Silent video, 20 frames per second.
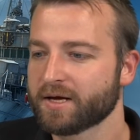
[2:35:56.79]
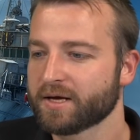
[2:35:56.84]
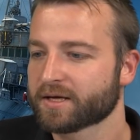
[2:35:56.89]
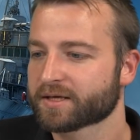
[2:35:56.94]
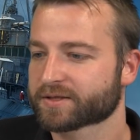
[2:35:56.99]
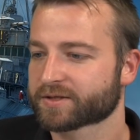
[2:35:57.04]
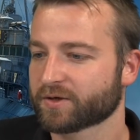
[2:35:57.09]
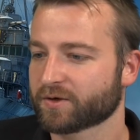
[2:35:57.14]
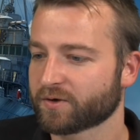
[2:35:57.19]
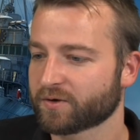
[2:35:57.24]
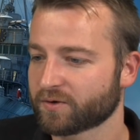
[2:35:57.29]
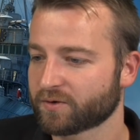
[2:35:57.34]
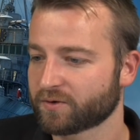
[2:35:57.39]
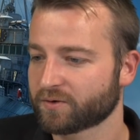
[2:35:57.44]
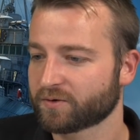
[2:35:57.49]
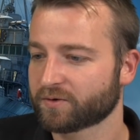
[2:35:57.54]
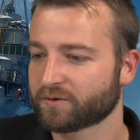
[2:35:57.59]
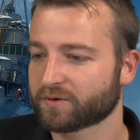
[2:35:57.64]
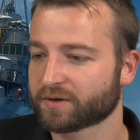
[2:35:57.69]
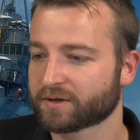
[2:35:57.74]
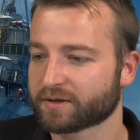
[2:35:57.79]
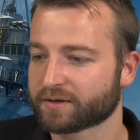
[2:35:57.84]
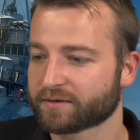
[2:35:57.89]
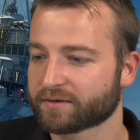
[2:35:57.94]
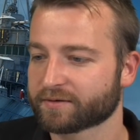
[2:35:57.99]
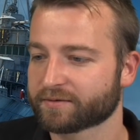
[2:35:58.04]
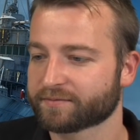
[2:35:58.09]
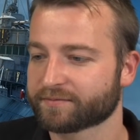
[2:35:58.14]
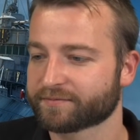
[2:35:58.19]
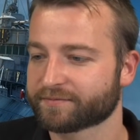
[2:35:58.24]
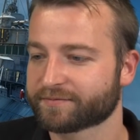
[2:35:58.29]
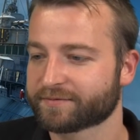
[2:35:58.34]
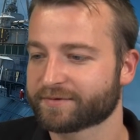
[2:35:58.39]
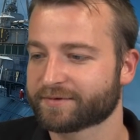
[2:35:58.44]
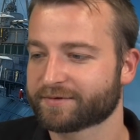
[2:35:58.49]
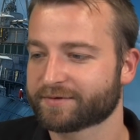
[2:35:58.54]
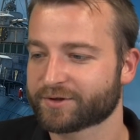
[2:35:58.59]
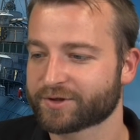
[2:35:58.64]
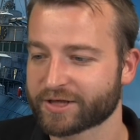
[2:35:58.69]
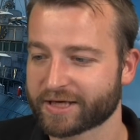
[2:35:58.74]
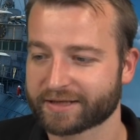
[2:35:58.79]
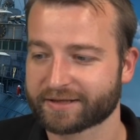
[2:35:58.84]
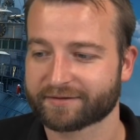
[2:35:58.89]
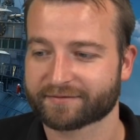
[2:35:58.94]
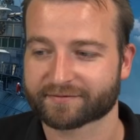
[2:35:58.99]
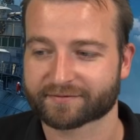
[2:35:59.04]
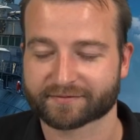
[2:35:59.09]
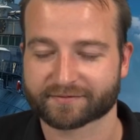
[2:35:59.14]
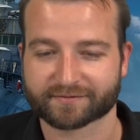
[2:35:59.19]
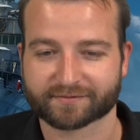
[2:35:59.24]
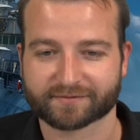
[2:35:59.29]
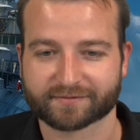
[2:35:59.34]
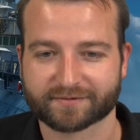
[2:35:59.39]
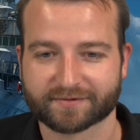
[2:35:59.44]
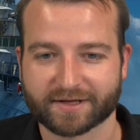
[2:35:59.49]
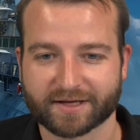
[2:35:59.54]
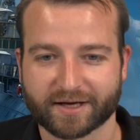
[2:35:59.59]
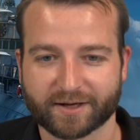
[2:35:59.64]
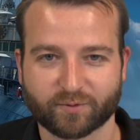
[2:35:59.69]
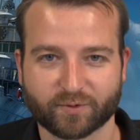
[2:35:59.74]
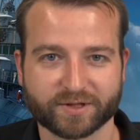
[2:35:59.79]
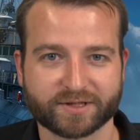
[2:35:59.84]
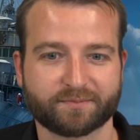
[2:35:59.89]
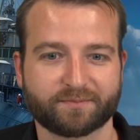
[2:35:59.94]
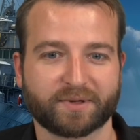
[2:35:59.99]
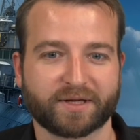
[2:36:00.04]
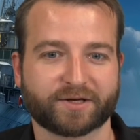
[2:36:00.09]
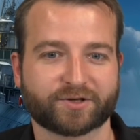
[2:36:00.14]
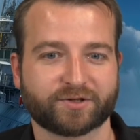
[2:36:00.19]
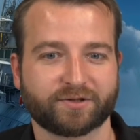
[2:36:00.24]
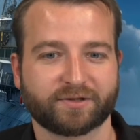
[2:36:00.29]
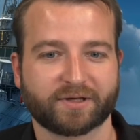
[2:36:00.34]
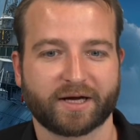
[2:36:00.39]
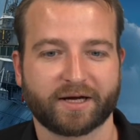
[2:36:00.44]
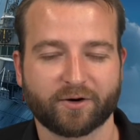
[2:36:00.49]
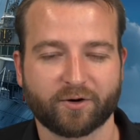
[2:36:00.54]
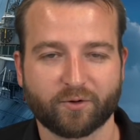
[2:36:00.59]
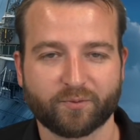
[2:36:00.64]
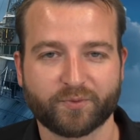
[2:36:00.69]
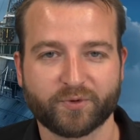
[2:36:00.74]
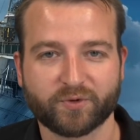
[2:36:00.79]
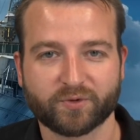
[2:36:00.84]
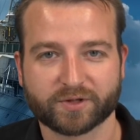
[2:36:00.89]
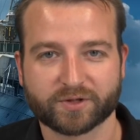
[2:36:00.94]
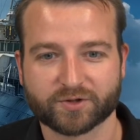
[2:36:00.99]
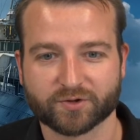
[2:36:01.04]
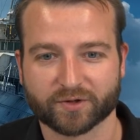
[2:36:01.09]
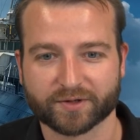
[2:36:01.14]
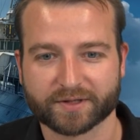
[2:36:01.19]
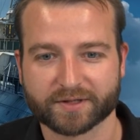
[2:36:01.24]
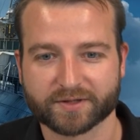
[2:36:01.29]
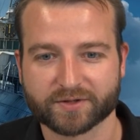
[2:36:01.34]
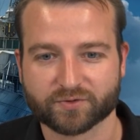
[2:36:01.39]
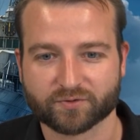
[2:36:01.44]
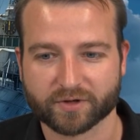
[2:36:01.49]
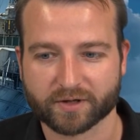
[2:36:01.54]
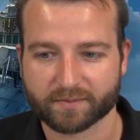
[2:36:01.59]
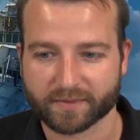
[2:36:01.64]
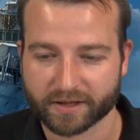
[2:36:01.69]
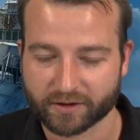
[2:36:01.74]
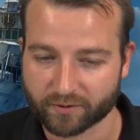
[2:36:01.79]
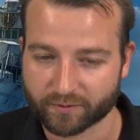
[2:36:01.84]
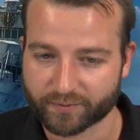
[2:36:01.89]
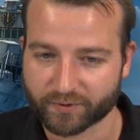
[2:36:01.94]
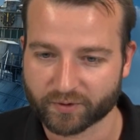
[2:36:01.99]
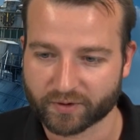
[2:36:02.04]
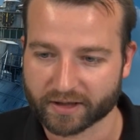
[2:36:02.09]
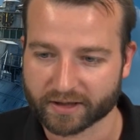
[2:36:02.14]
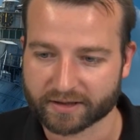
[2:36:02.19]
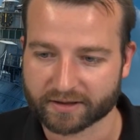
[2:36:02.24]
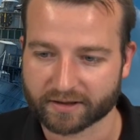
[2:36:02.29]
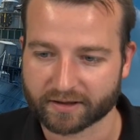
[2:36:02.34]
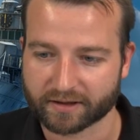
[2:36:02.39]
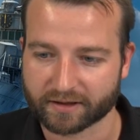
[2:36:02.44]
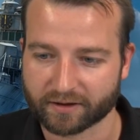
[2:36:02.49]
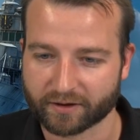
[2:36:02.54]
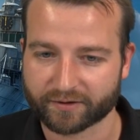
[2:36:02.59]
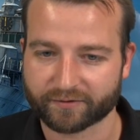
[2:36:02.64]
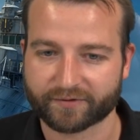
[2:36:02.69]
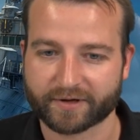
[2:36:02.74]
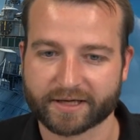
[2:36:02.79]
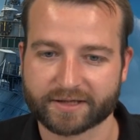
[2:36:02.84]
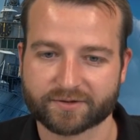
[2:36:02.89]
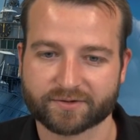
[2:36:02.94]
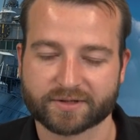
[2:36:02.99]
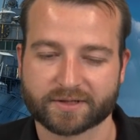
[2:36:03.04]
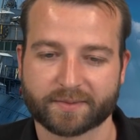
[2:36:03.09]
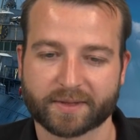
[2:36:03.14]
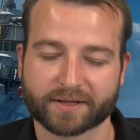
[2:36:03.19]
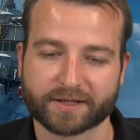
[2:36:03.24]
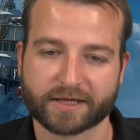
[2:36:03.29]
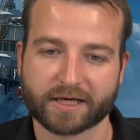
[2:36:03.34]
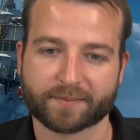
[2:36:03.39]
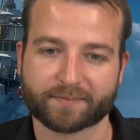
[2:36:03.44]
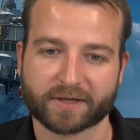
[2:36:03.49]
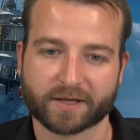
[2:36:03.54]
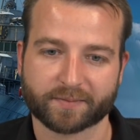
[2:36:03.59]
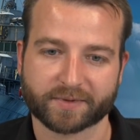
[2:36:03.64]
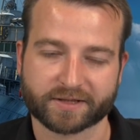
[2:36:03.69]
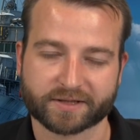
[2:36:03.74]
So, chat, it was a pleasure. I hope you enjoyed this stream. I hope you got a lot of answers about the upcoming